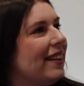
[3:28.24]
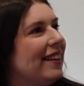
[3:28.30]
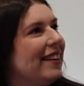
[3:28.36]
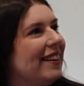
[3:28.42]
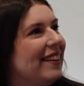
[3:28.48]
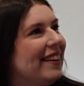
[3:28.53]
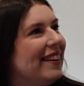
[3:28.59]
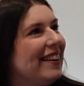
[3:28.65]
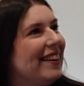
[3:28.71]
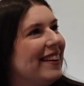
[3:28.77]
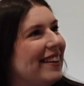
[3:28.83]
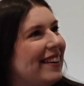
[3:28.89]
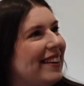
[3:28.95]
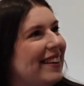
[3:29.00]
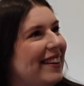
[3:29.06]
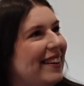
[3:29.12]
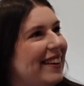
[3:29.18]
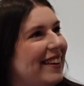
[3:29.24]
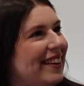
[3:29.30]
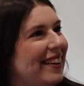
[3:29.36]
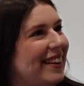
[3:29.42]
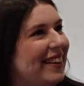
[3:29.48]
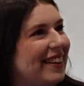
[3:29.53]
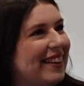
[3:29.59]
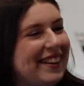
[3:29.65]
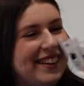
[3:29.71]
Look.
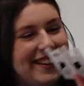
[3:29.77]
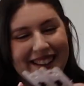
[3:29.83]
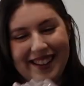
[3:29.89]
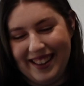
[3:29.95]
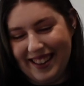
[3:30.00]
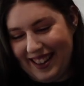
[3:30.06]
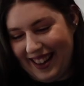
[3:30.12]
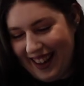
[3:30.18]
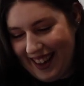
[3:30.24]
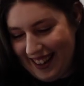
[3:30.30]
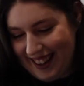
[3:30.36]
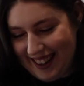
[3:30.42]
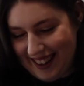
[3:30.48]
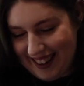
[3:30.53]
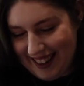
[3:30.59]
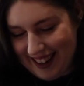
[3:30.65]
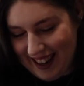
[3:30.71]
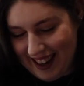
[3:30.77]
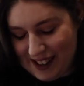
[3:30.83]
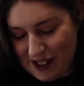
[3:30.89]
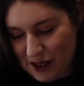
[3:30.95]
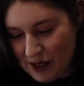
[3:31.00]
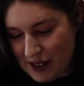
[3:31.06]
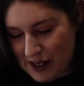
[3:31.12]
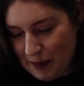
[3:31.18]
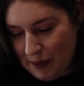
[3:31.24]
They're cute. I
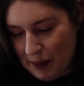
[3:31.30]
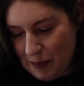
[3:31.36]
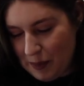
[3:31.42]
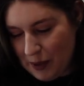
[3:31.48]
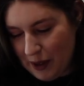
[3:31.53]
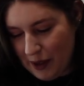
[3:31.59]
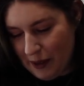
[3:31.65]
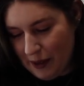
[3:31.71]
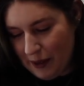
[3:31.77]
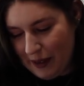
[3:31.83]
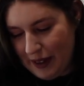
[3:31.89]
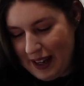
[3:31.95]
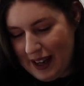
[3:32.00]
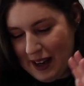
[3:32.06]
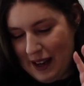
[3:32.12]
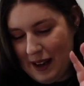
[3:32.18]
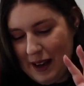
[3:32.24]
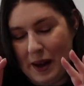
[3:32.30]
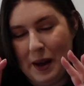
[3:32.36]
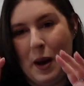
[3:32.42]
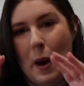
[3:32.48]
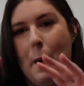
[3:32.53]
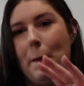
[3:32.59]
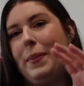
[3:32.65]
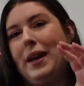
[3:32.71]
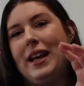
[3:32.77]
saw someone put all their
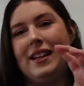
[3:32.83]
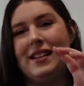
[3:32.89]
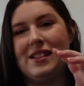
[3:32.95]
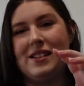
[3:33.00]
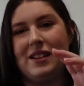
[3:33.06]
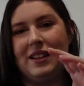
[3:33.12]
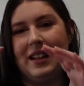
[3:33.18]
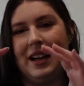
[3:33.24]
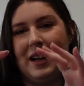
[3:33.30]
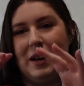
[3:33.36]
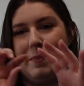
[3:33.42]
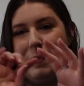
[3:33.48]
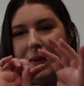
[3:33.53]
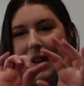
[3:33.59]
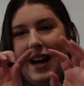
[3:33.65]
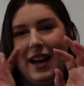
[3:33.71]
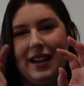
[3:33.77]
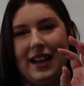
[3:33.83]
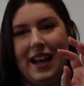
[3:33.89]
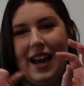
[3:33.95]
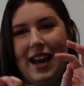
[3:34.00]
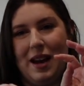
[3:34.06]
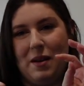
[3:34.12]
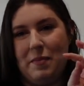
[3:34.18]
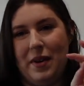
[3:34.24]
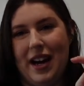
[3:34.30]
pins on like a black
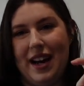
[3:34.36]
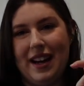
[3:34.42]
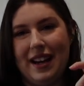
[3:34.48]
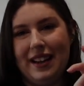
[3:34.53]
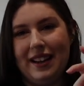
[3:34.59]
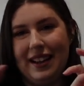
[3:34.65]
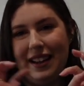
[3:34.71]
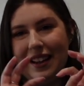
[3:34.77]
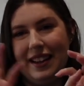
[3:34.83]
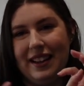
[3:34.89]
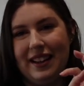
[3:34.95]
handbag.